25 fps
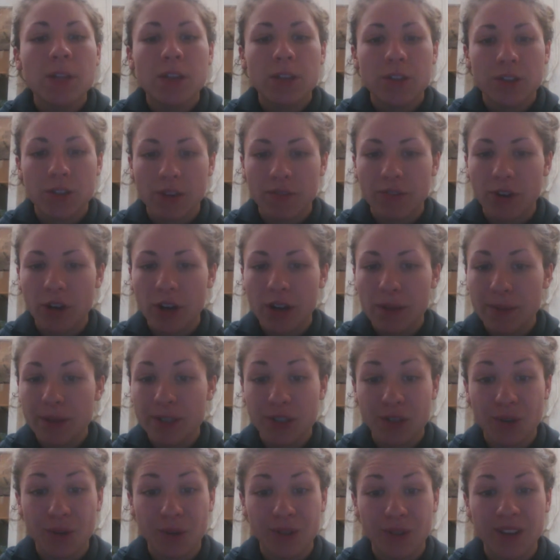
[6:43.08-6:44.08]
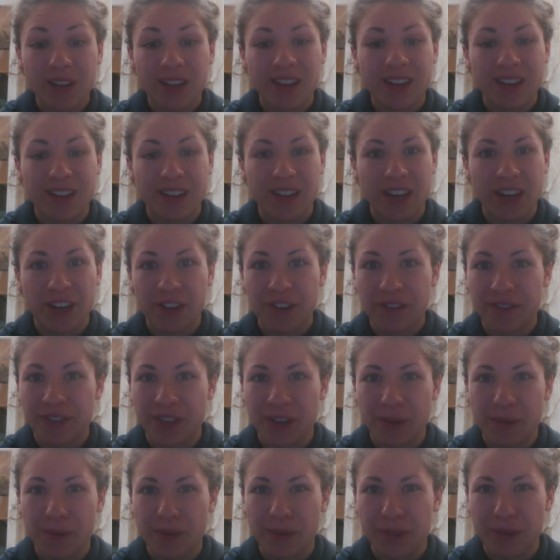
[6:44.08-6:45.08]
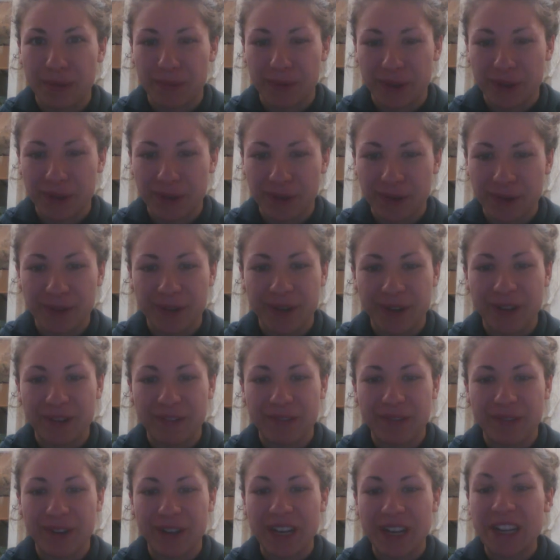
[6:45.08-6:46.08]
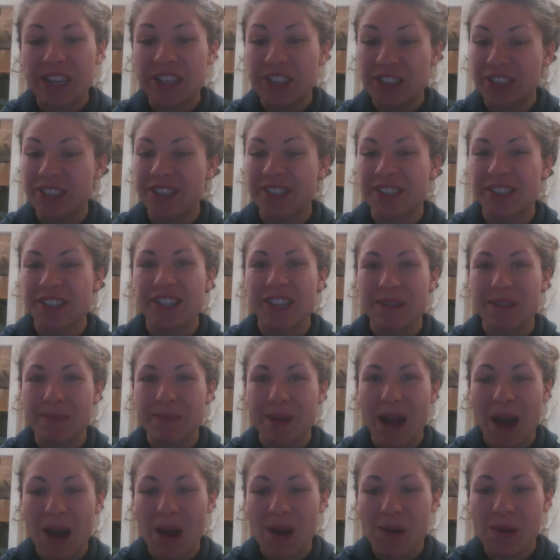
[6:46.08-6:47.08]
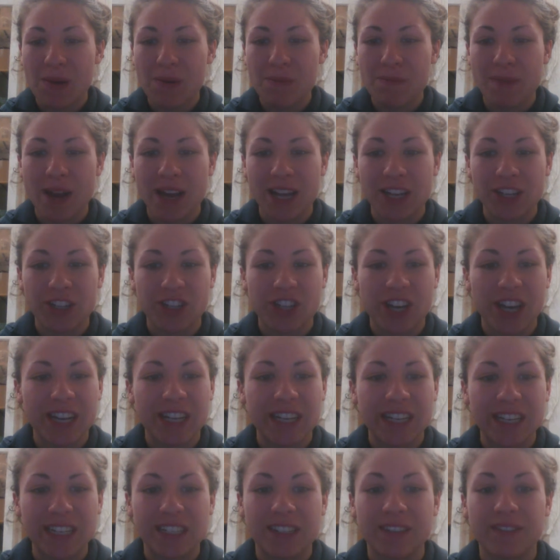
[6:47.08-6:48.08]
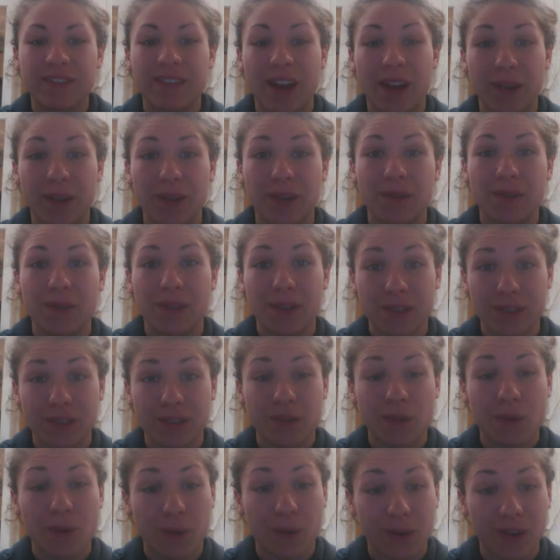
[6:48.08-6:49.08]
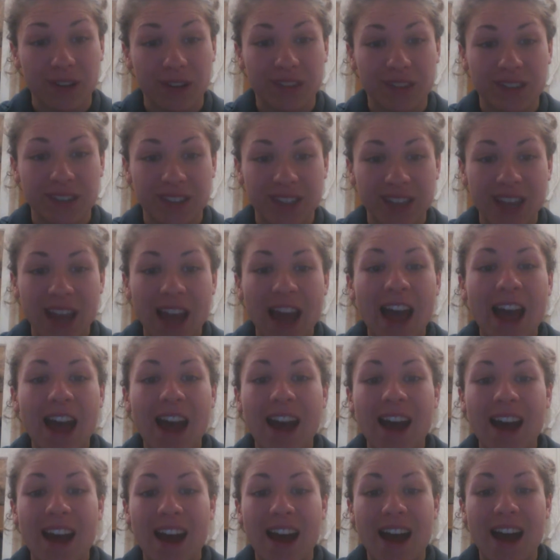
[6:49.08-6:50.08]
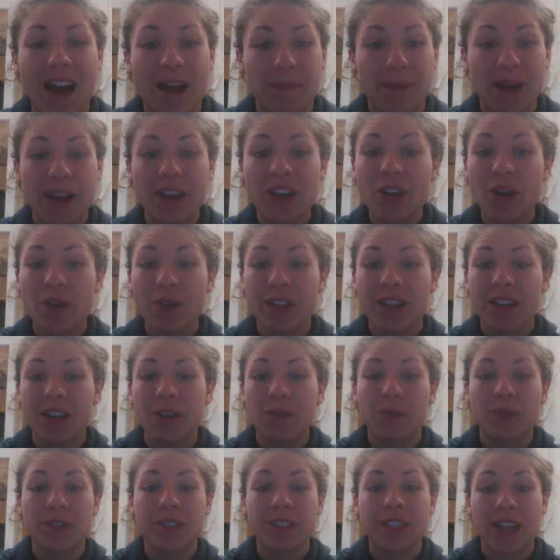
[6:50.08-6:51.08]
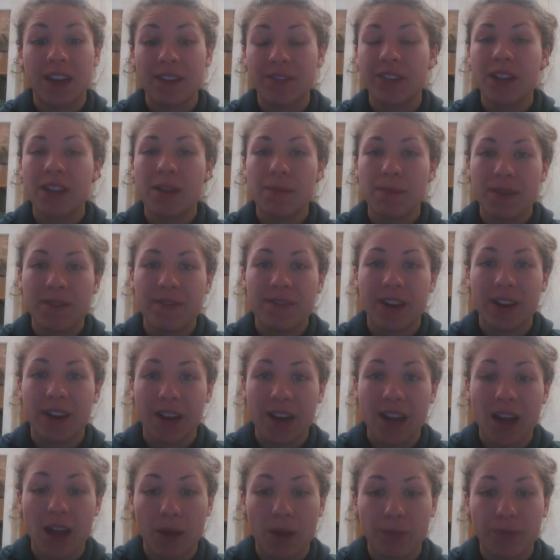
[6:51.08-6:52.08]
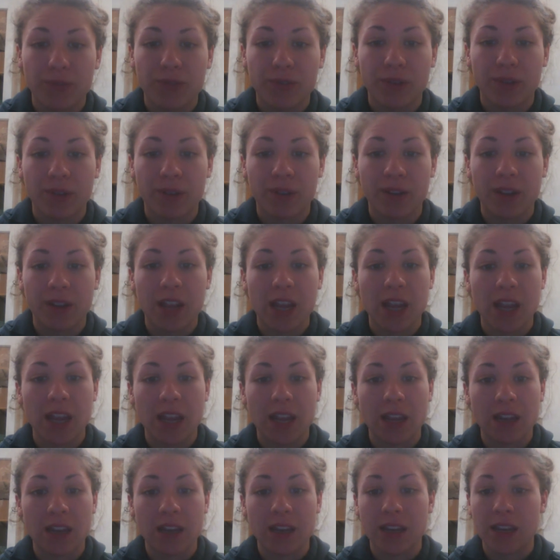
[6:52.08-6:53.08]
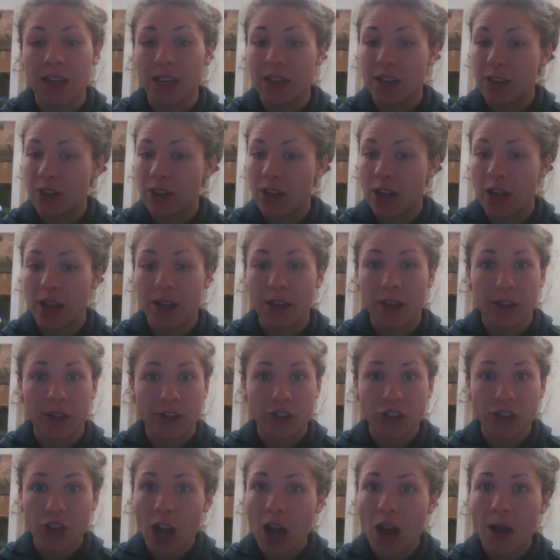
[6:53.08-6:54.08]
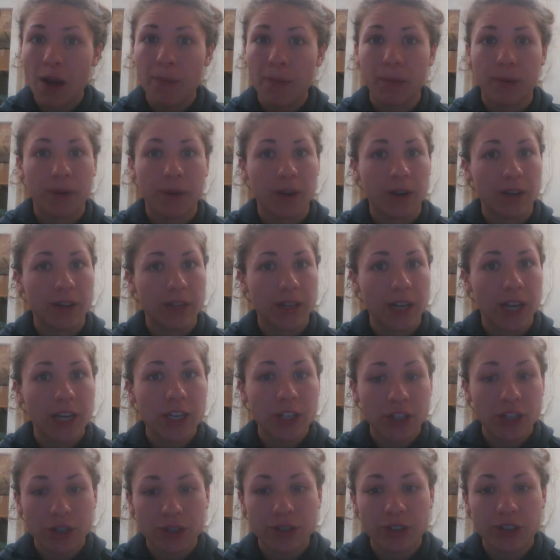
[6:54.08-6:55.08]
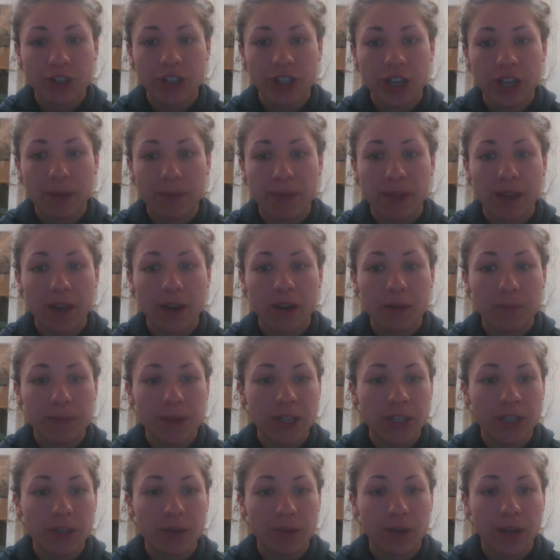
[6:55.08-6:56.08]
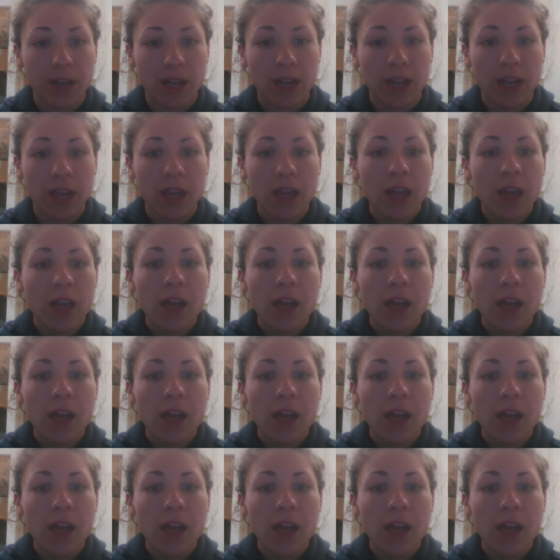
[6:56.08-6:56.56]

So I've already been told in an interview with a recruiter for an internship how much I need to value this course. I know that it will definitely be very helpful in a job or an internship that I'll be doing,